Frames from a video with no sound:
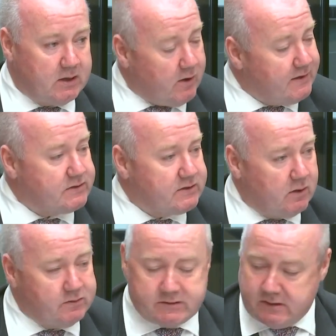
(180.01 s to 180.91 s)
guidance
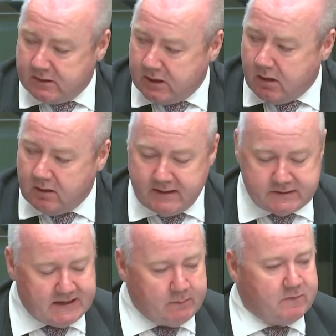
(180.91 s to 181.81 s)
notes that Carl and
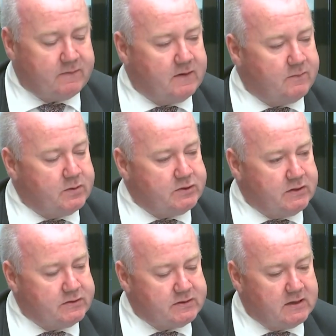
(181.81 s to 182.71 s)
his team have
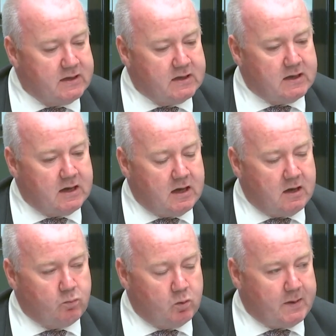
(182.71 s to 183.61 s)
produced
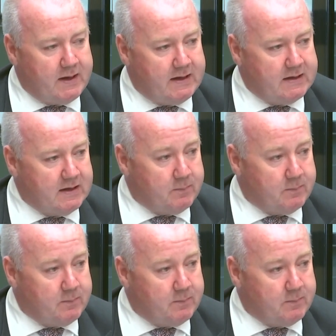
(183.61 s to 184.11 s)
will be